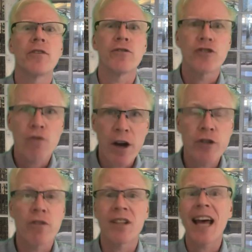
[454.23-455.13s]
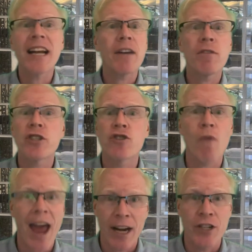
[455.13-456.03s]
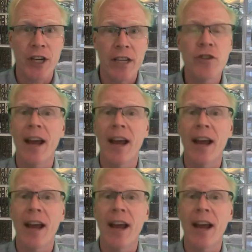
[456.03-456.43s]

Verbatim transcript: there's treasuries, a lot of different strategies.